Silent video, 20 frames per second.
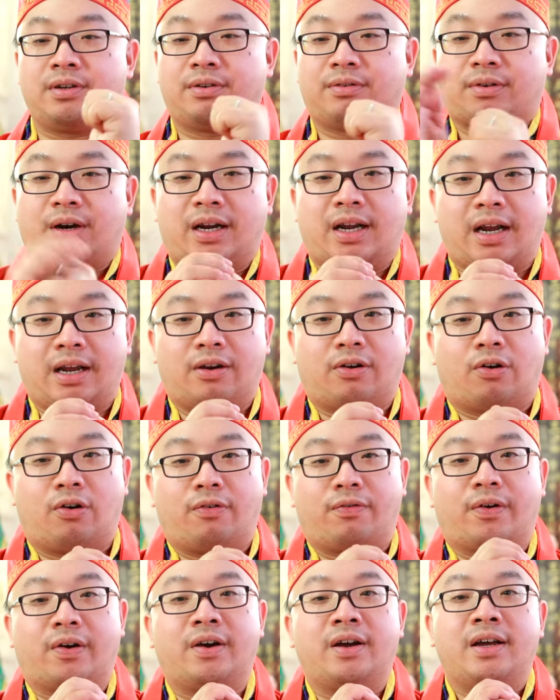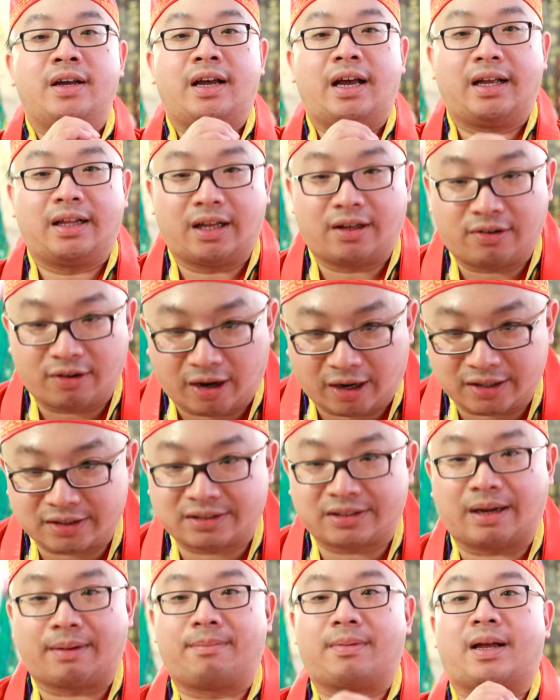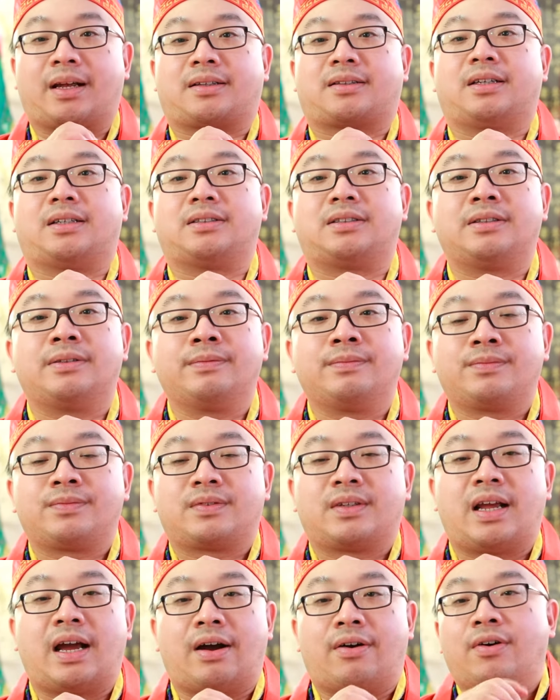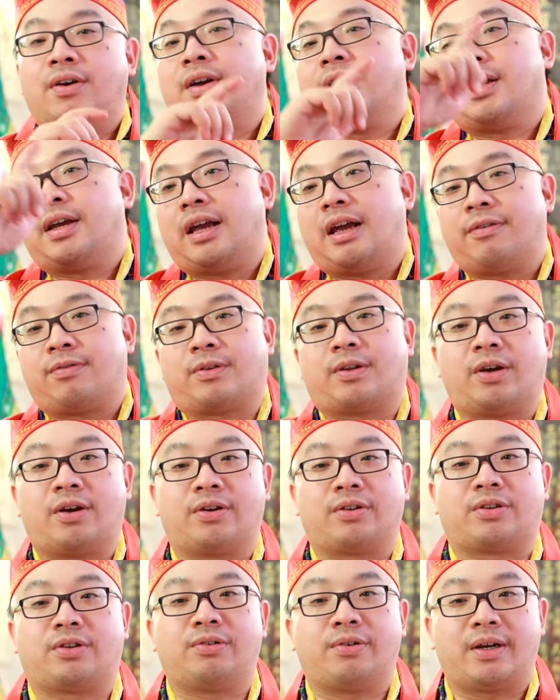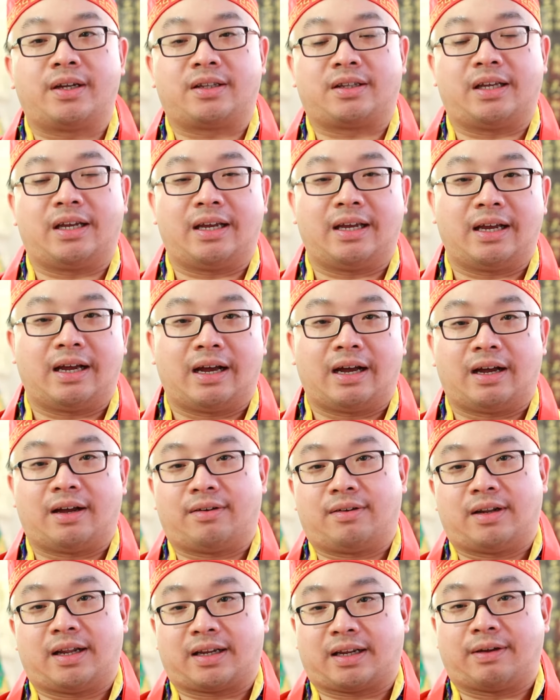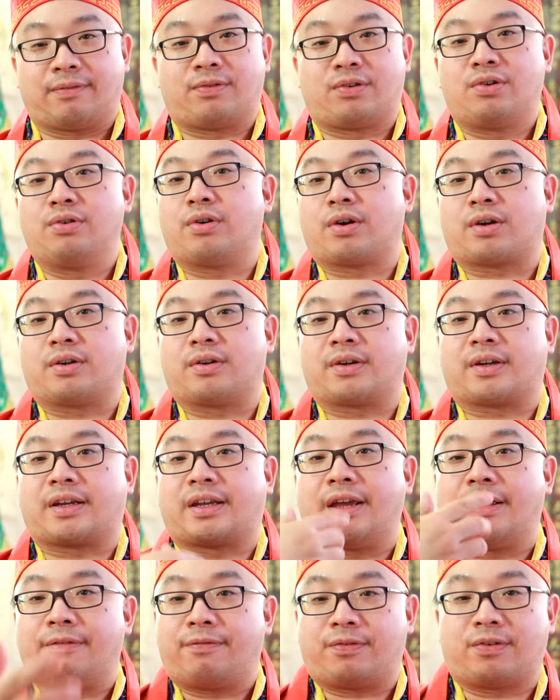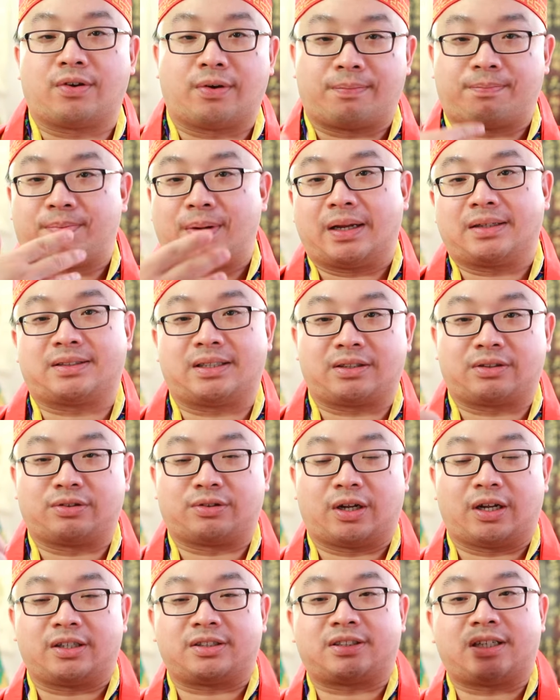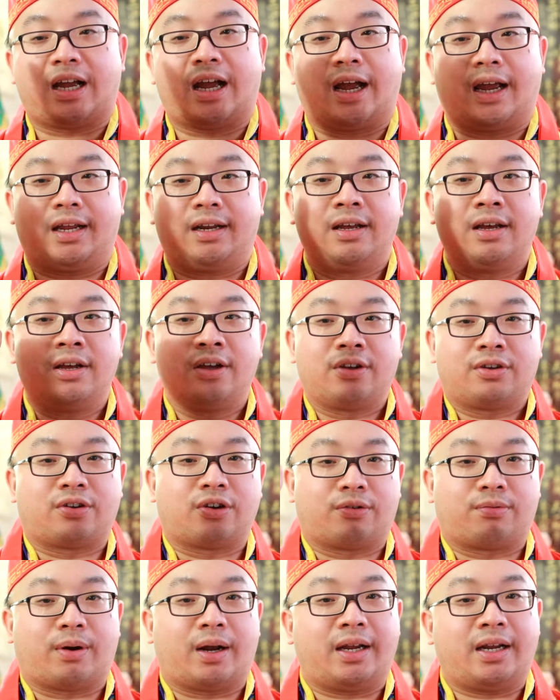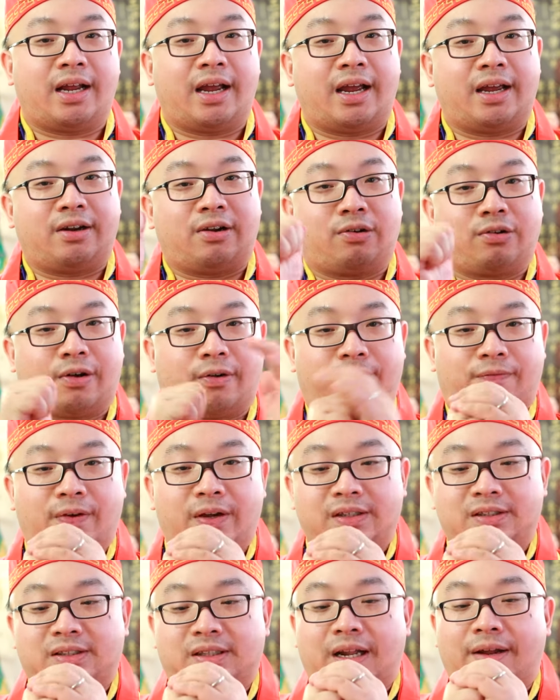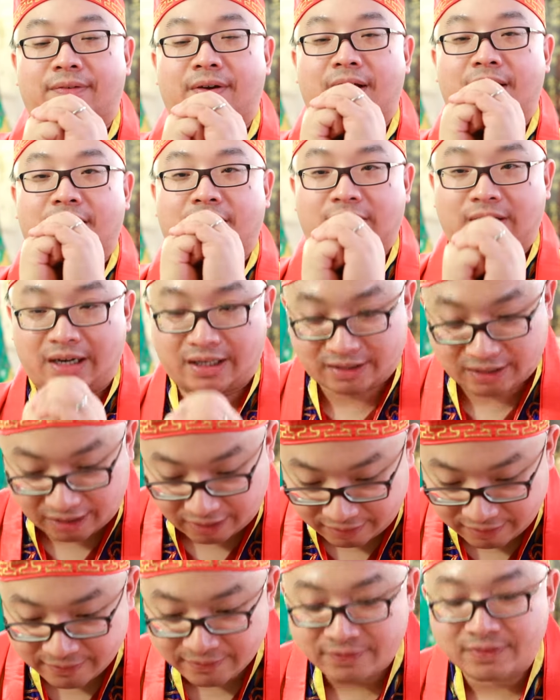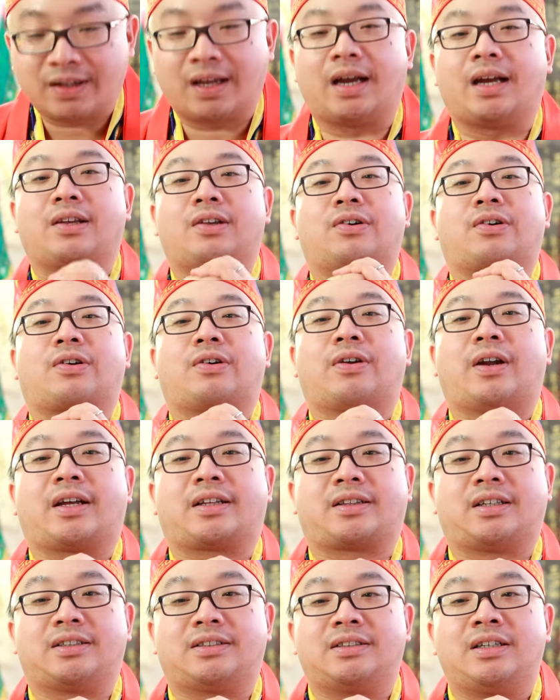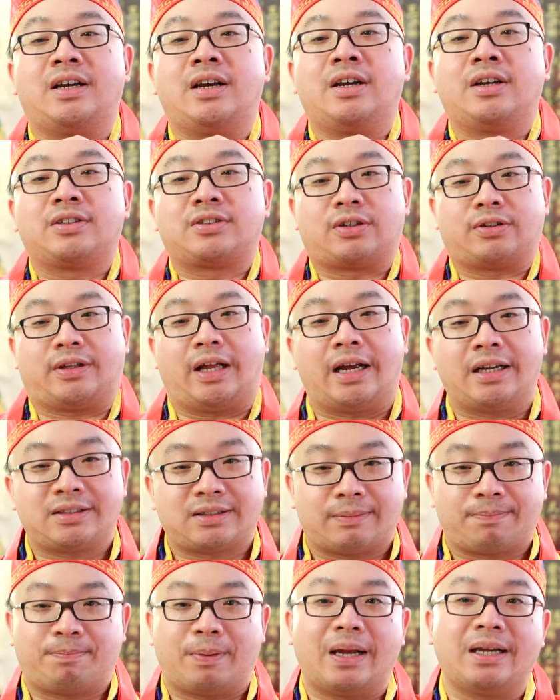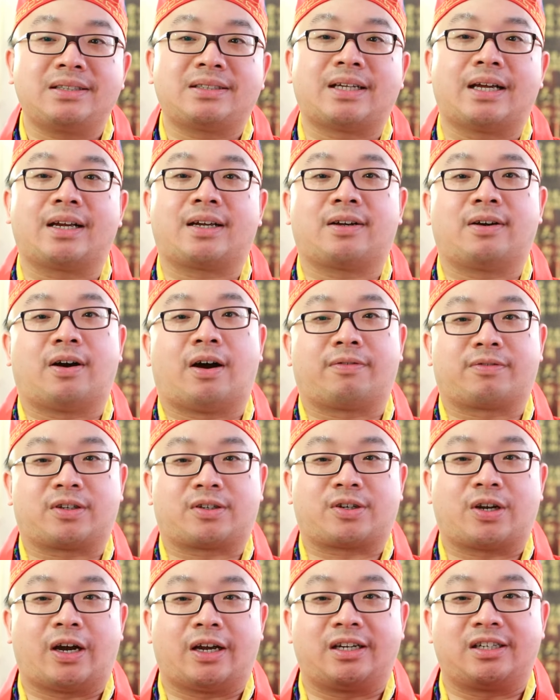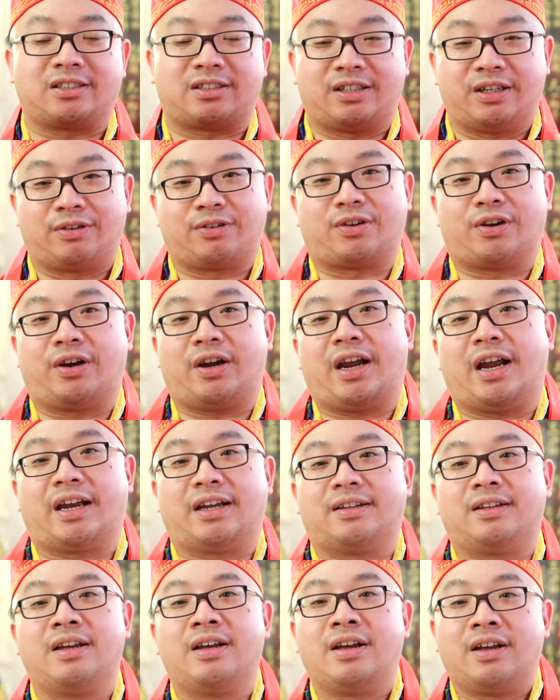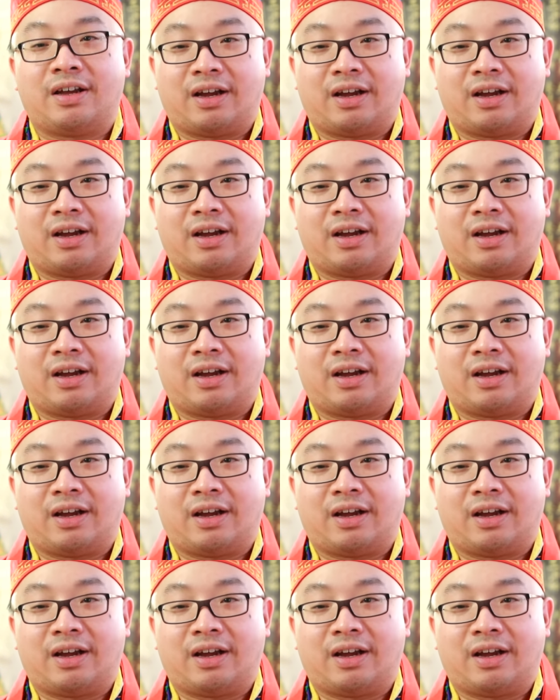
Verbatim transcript: right hand over, and then you accept like this. Now, if they're doing the, like if you are going to give your blessing to the other side, your right hand hold a fist, left hand go like that, and you go like this. So that's the basic of the Chinese New Year hand